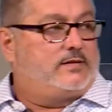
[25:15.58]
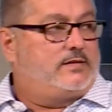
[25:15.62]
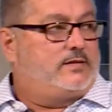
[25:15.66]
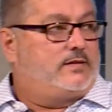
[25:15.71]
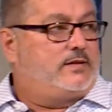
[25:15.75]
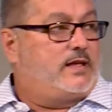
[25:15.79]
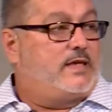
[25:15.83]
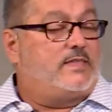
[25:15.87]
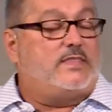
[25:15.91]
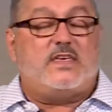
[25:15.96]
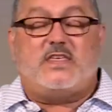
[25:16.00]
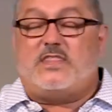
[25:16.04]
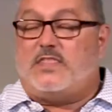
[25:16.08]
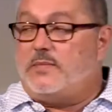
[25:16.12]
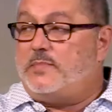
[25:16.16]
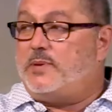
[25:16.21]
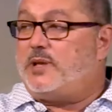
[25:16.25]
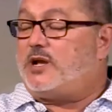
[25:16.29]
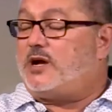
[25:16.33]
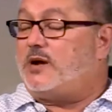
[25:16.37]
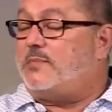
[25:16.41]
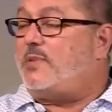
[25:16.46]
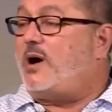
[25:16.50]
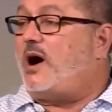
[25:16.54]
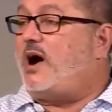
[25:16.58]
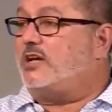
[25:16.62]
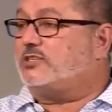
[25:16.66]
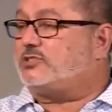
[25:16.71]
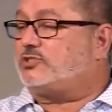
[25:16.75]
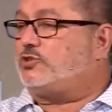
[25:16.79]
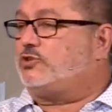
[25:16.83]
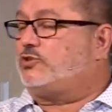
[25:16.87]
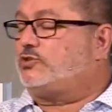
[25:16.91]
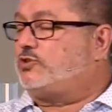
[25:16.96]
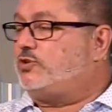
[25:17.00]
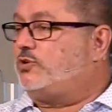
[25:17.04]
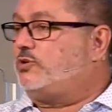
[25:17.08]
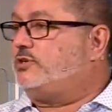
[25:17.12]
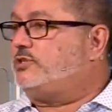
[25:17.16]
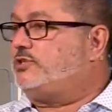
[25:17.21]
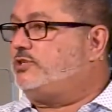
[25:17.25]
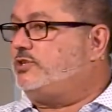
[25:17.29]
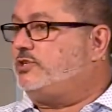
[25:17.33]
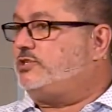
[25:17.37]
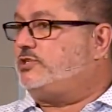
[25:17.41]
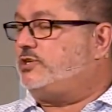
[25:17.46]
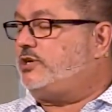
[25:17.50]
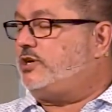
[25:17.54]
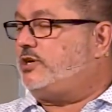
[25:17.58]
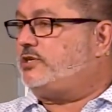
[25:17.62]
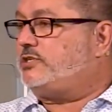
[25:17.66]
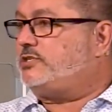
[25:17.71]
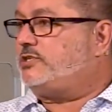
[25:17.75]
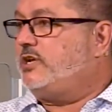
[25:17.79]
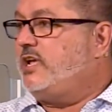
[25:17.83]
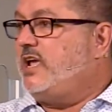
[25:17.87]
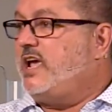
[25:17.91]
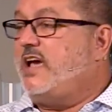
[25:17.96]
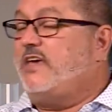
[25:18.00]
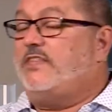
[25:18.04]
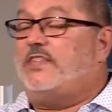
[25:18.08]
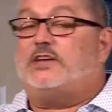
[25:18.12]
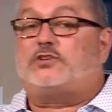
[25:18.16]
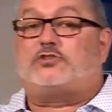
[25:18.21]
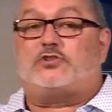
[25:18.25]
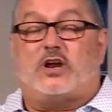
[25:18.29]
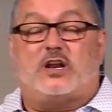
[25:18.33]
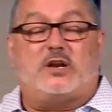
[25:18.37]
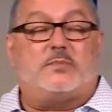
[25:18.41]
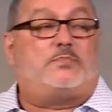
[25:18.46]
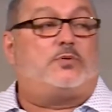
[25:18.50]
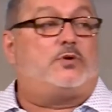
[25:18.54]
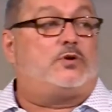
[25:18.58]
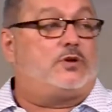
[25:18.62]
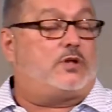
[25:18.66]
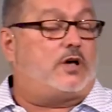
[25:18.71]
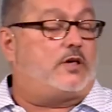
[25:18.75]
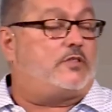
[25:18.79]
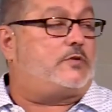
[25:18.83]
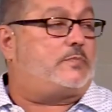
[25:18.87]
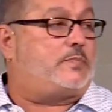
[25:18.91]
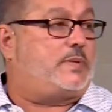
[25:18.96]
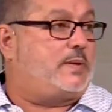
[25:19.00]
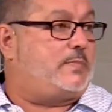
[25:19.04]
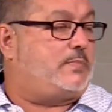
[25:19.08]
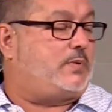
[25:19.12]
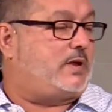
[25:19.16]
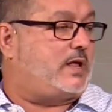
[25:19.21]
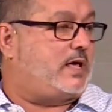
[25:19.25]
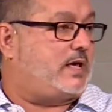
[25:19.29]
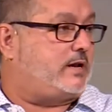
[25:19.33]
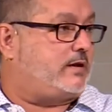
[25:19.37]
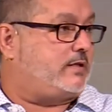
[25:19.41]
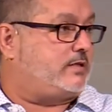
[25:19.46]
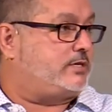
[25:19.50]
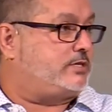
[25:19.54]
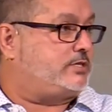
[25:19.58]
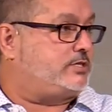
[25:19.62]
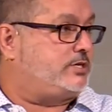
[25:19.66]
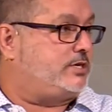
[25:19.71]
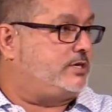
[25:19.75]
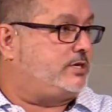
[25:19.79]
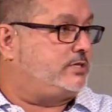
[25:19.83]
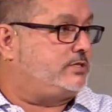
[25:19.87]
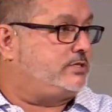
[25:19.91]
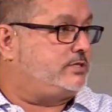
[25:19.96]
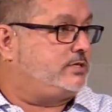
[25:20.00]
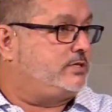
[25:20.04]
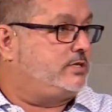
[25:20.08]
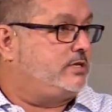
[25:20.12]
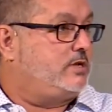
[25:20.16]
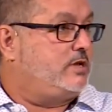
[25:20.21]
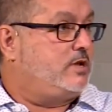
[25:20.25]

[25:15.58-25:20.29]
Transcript: And then they become hostile towards the church. And they try to pull other people out of the church.